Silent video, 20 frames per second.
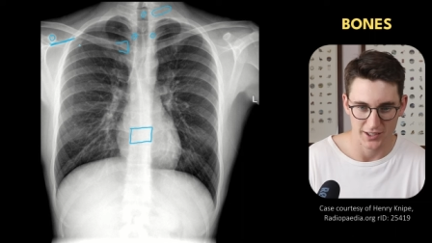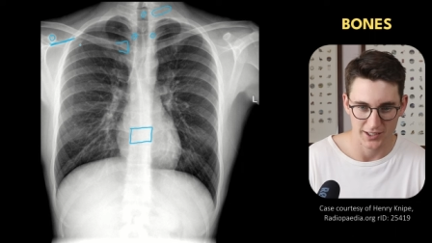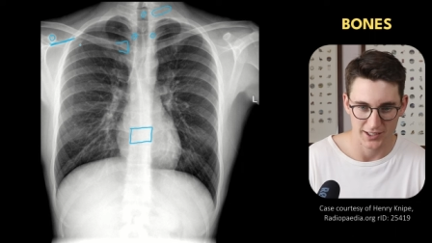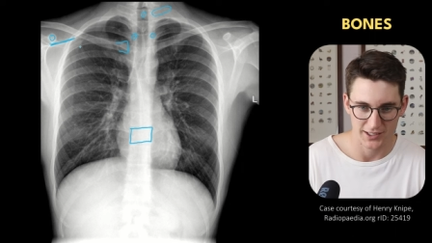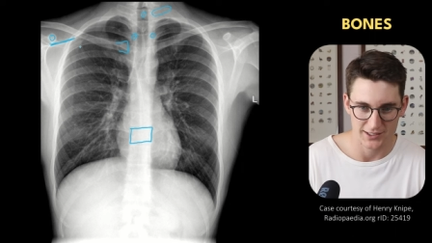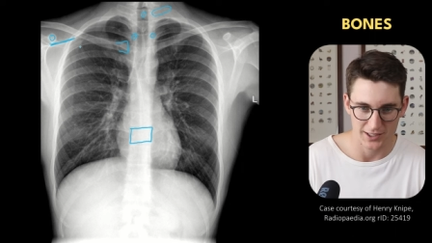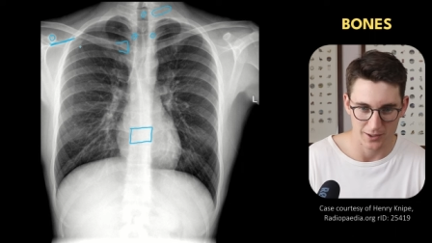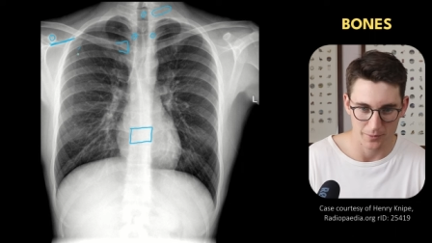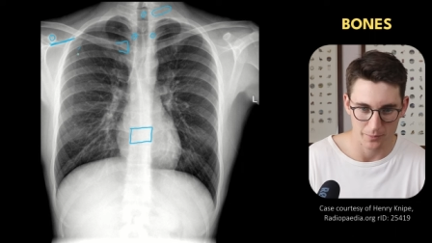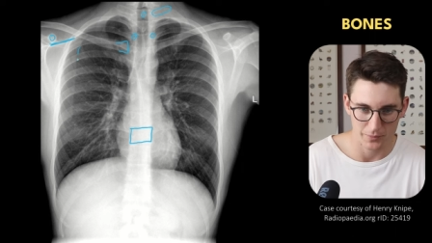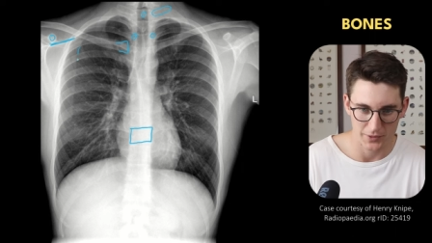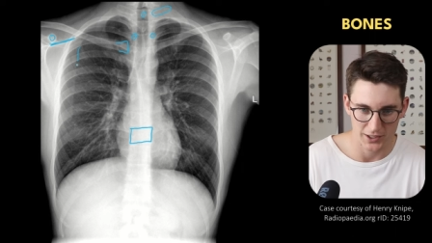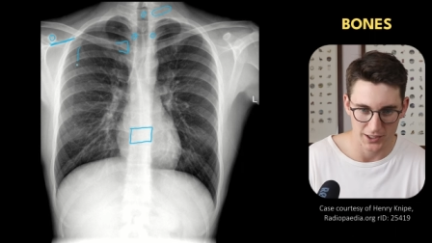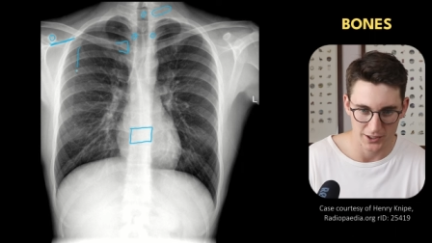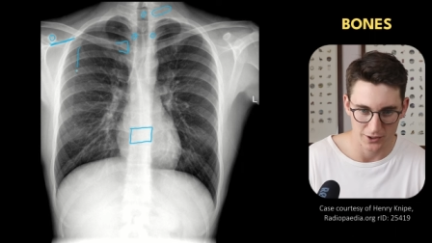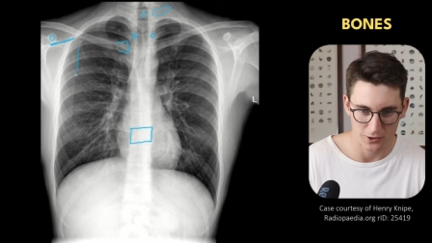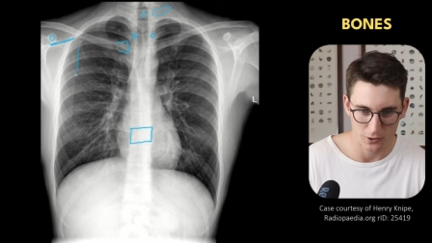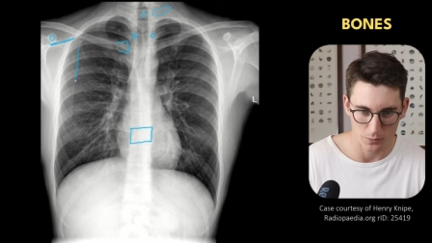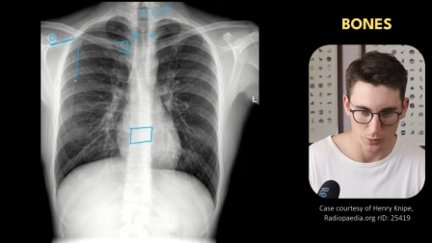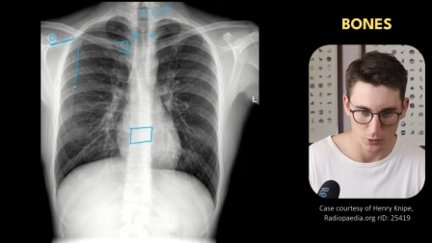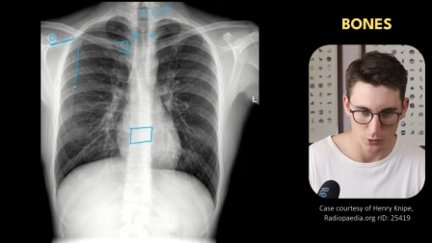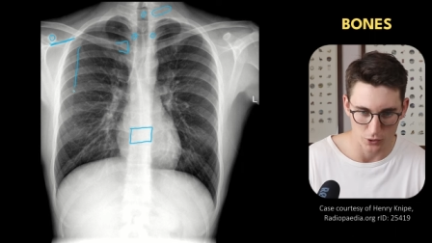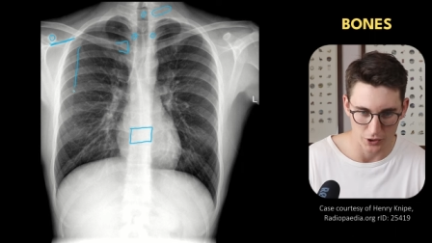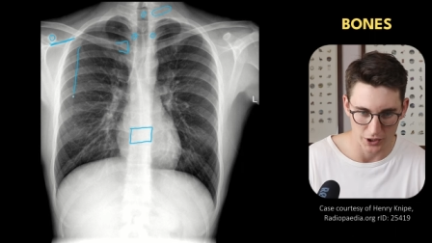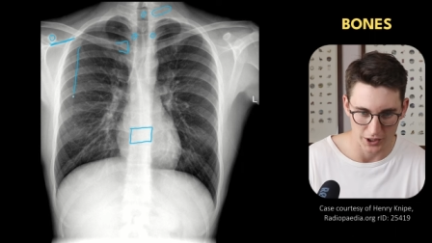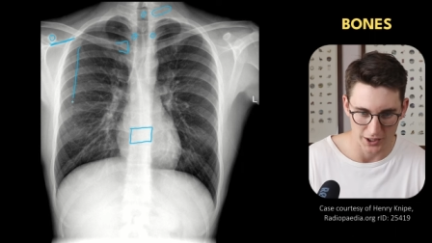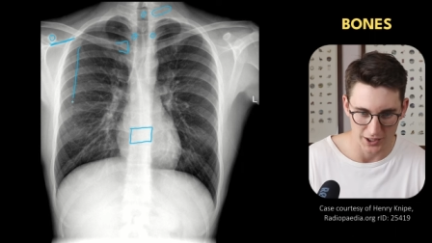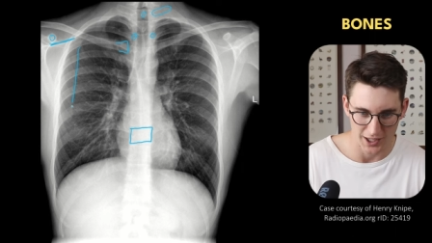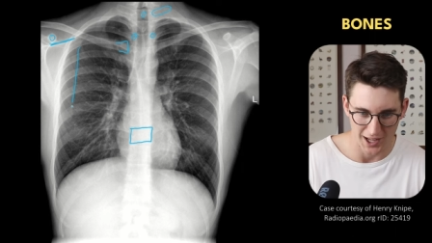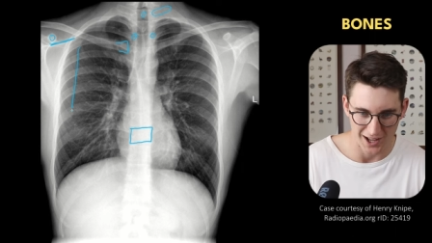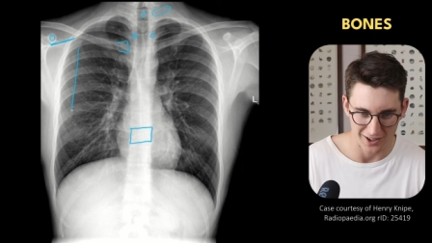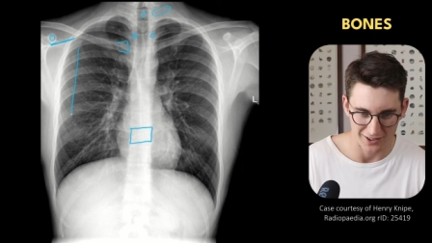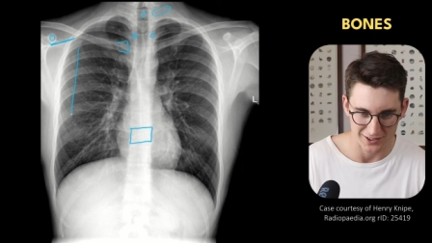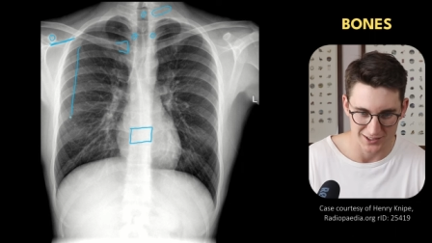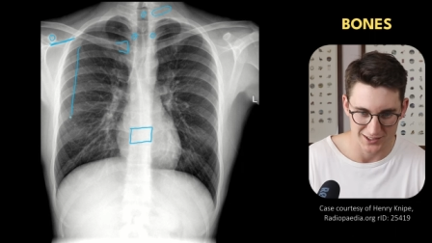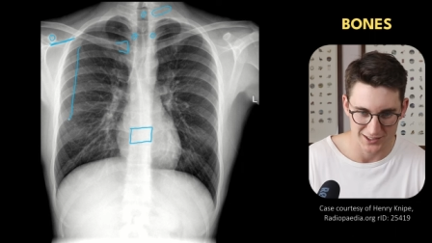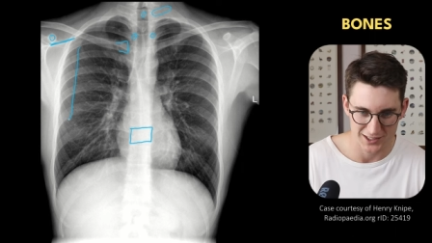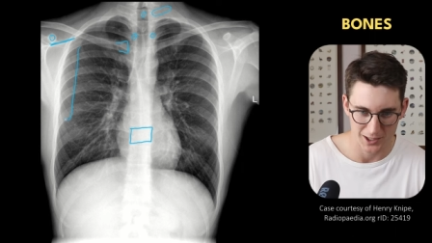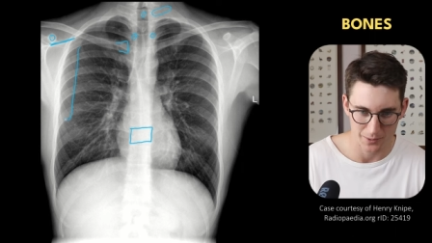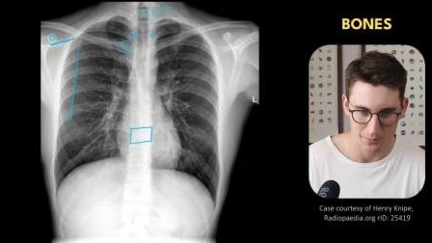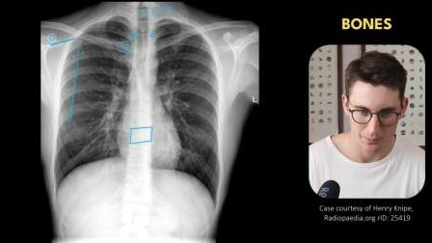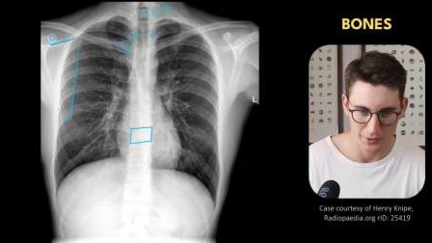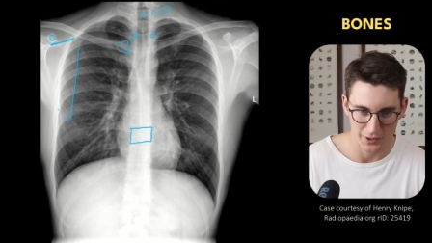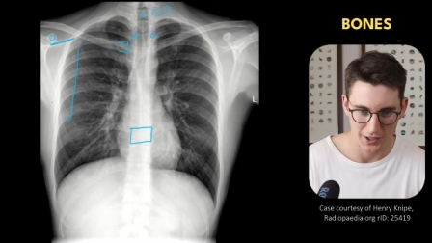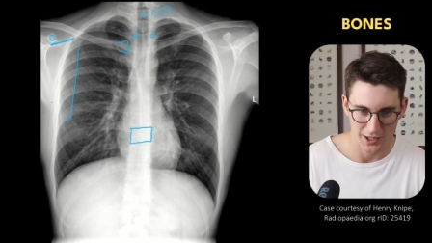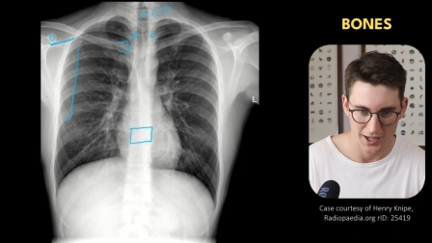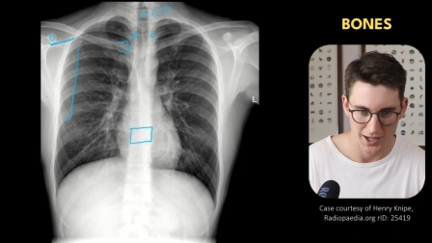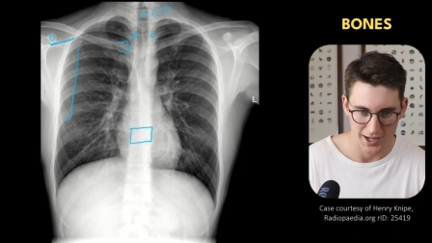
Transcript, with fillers: Here's our medial border, our tip,